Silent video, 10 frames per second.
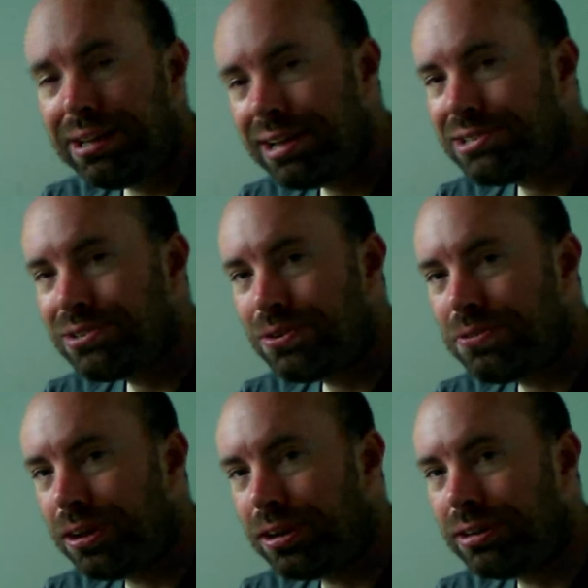like it so
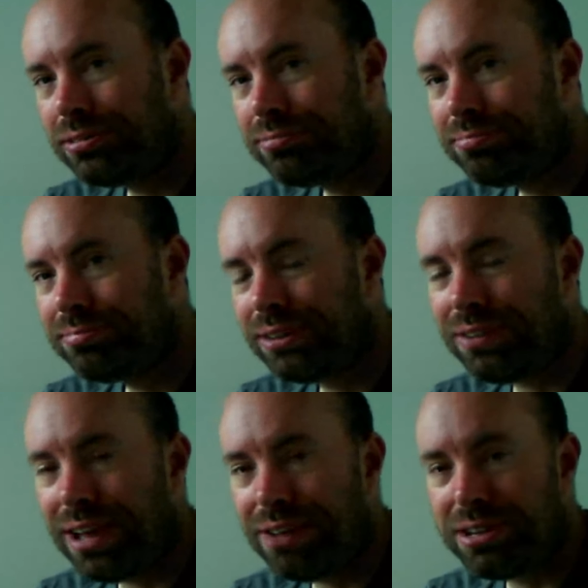far?
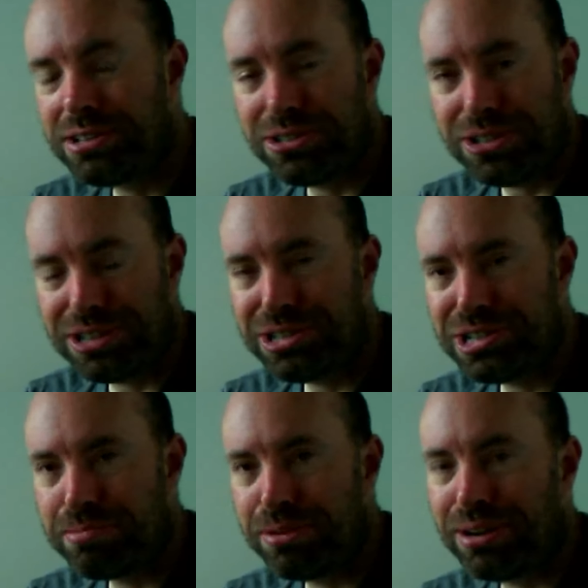If you have any
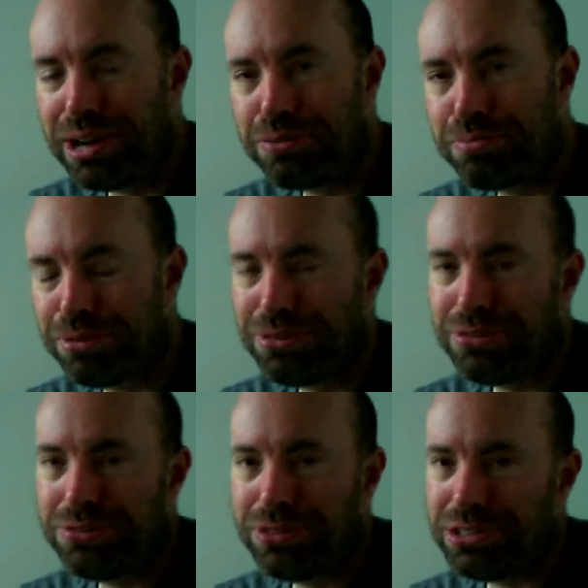suggestions about how to
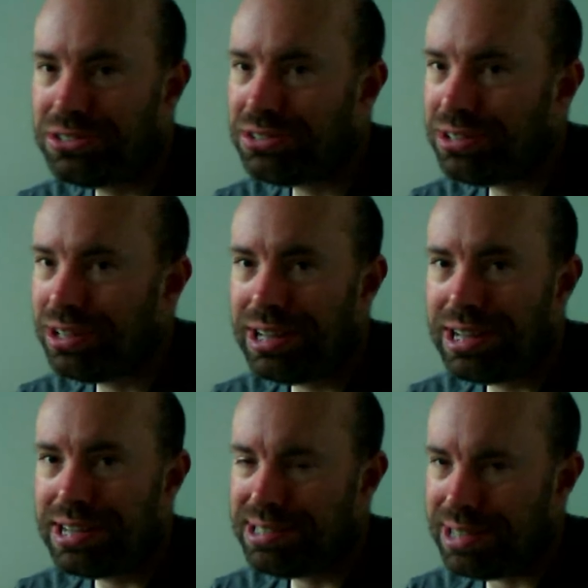improve, just
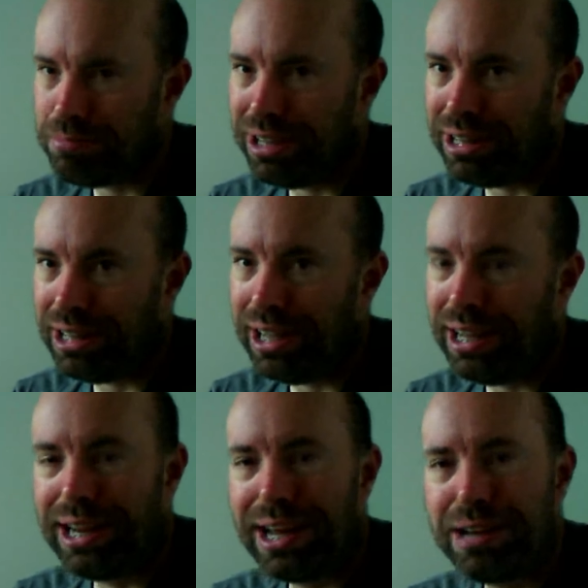send me a
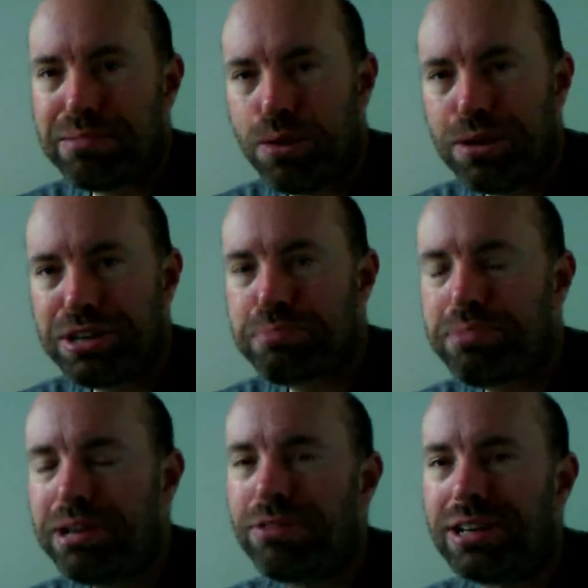line at Moria
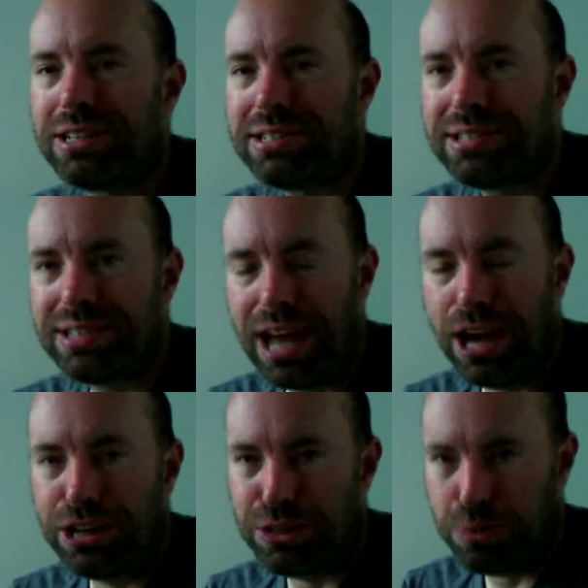Speedruns
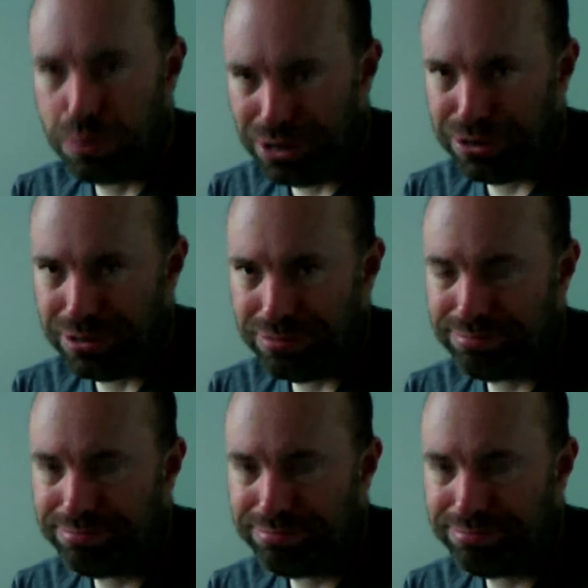on Twitter.